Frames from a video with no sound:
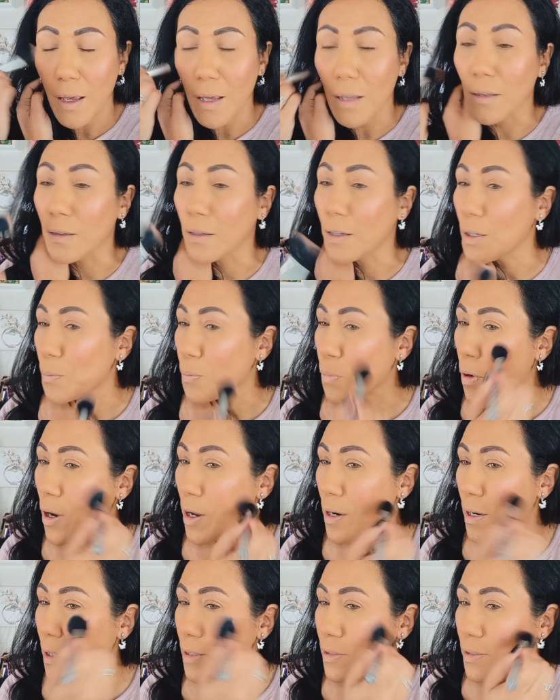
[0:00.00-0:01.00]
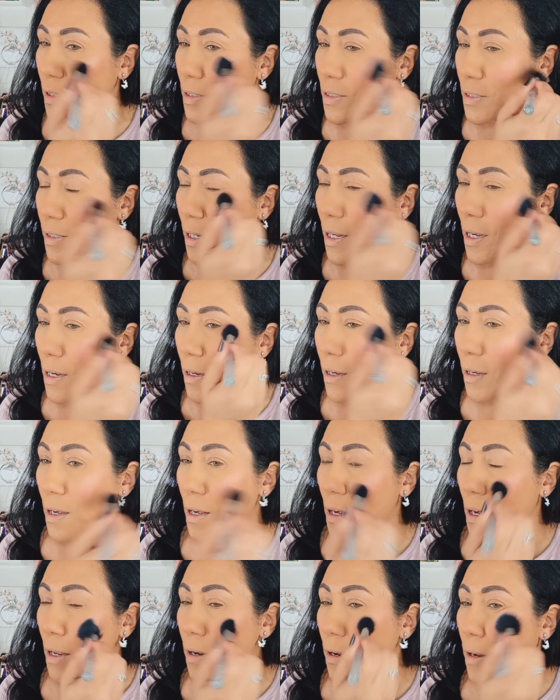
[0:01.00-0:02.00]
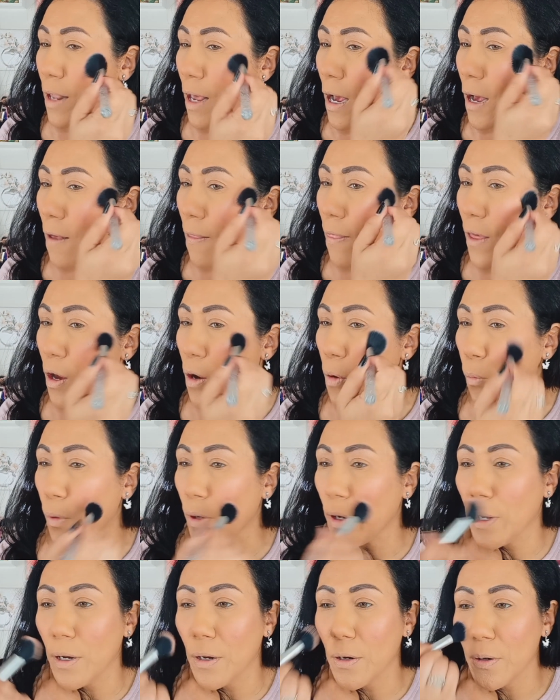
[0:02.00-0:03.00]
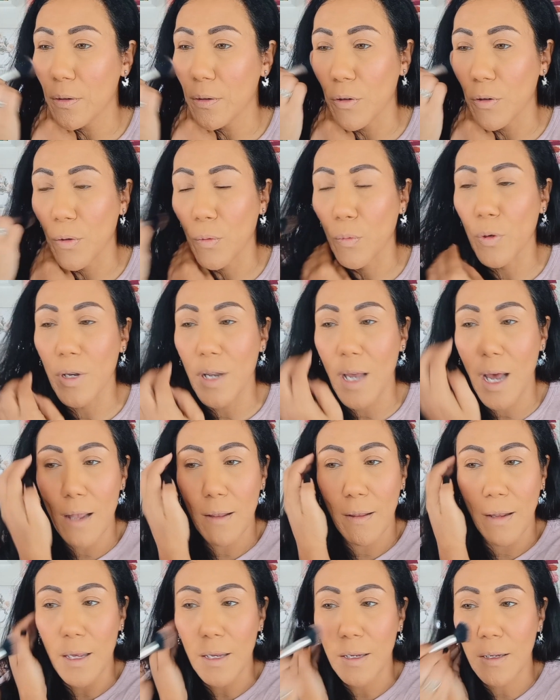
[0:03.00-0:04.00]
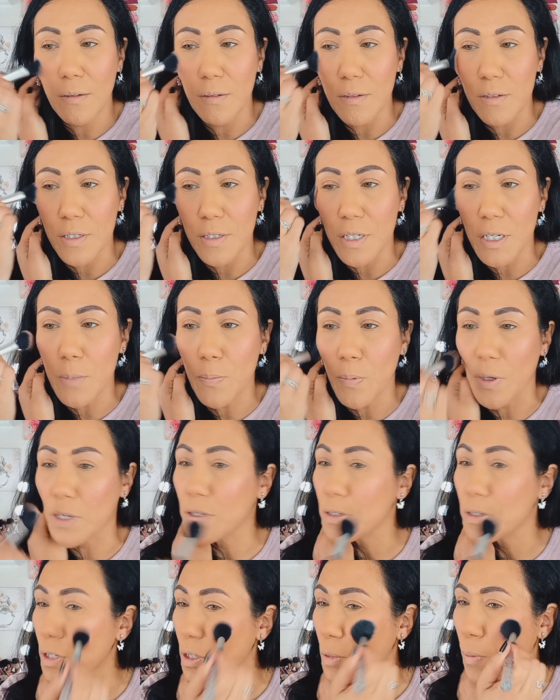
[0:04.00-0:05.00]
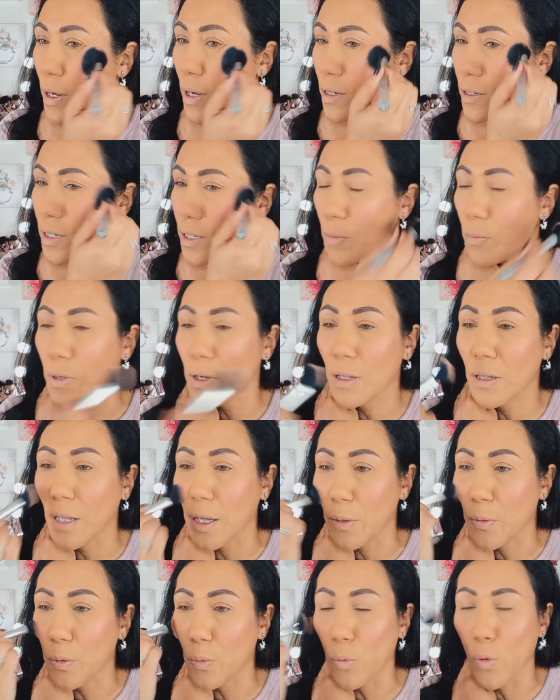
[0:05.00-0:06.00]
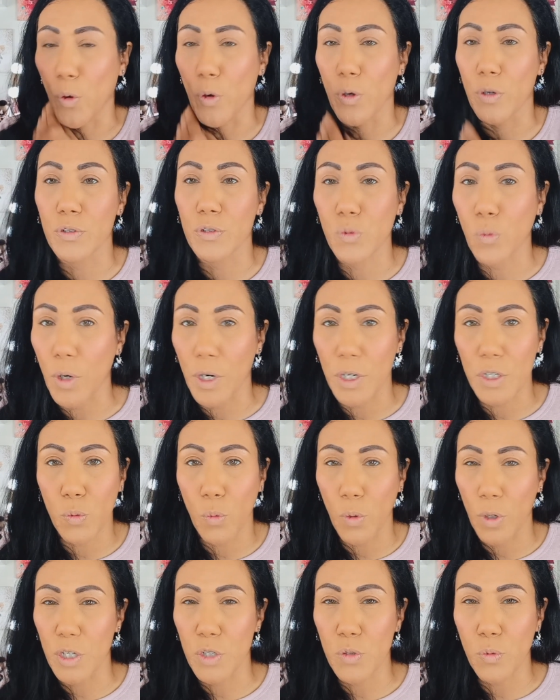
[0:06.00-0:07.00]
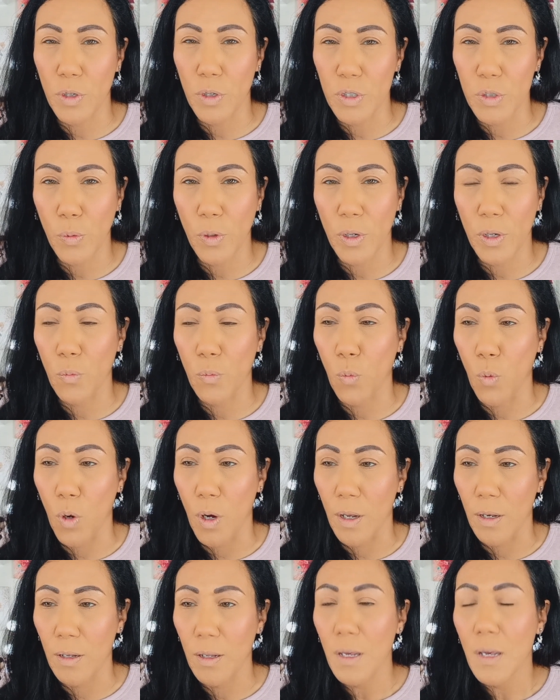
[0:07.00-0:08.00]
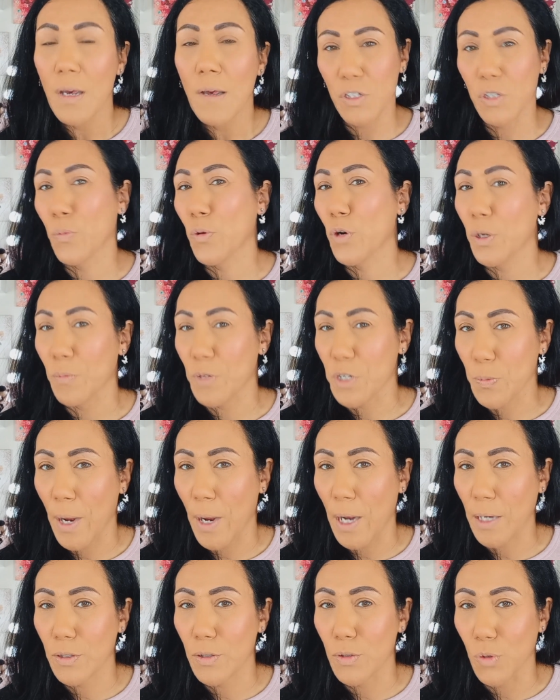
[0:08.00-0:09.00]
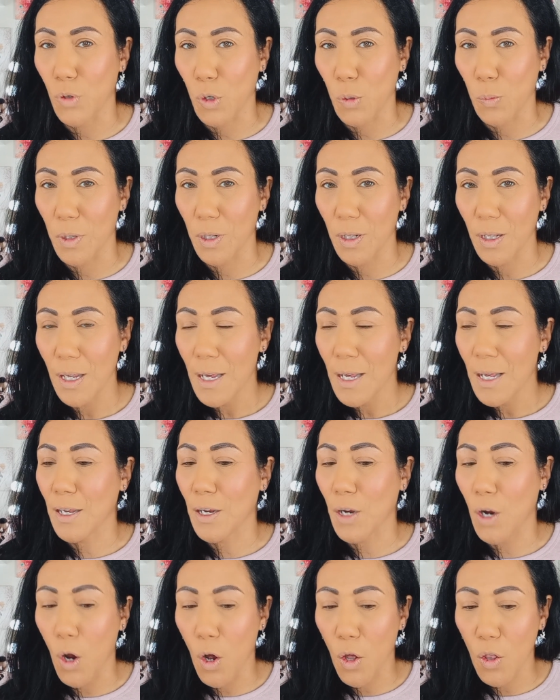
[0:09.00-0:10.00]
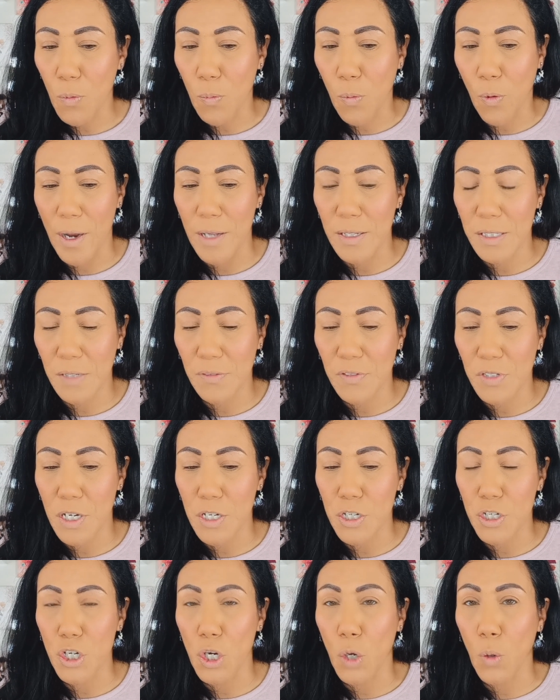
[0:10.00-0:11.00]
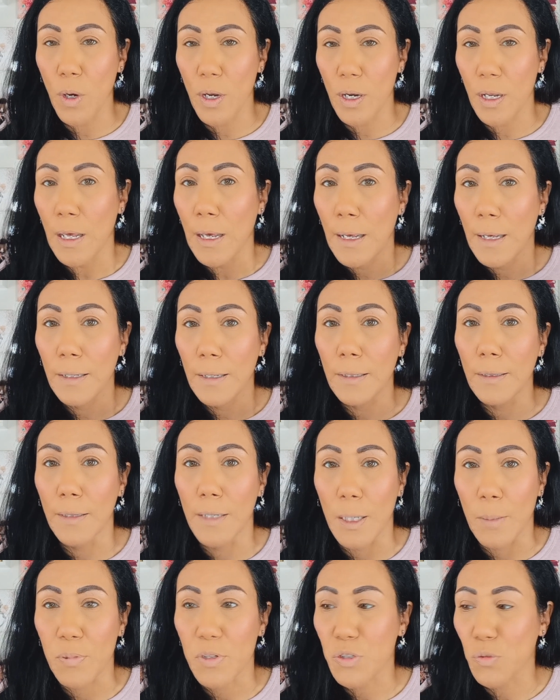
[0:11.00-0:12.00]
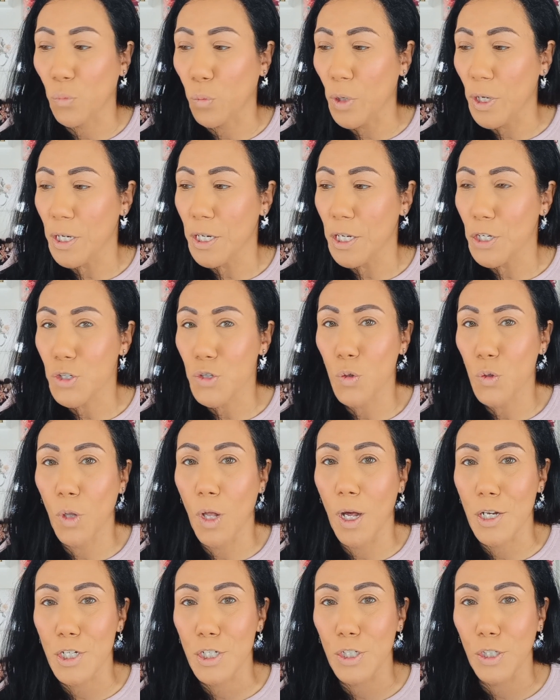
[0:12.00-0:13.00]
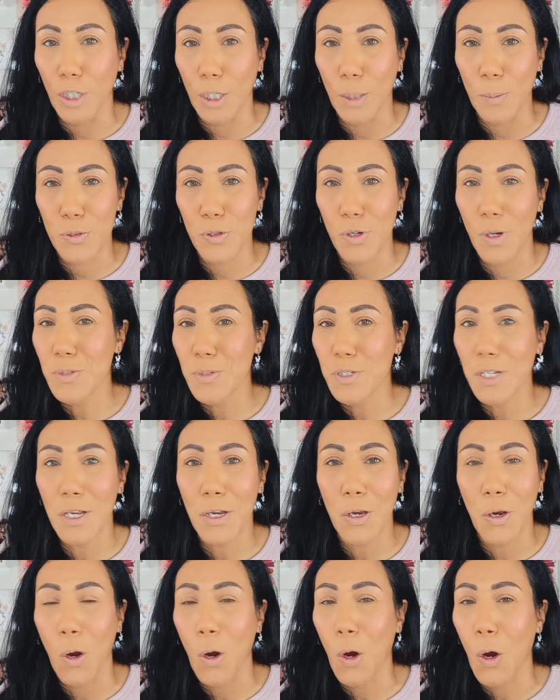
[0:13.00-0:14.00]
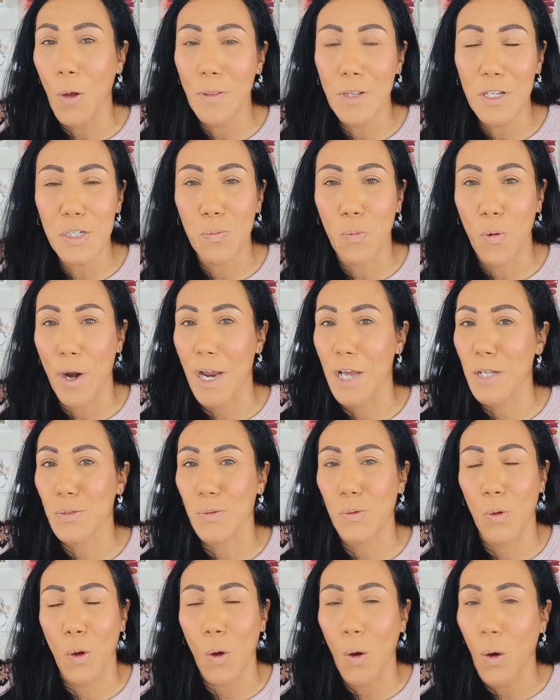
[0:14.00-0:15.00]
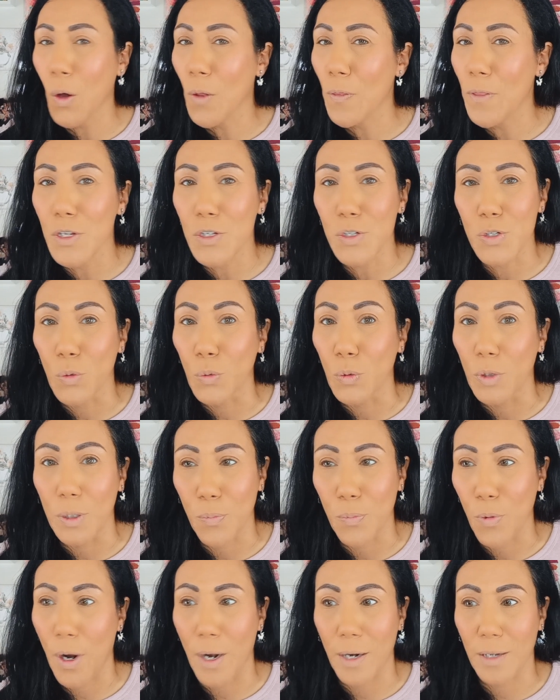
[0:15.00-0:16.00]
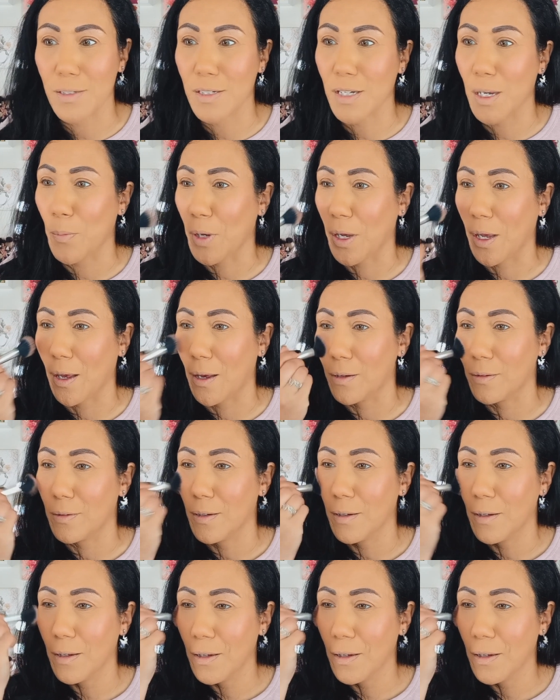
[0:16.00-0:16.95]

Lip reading: and lip products, it's like now that we, you know, we're not like deep into the pandemic like we were in 2020, 2021, things are pretty much back to normal. It's like all the brands have said, you know what? Lips, we need to launch lips. So I'm seeing all these brands with all these new lip products coming out.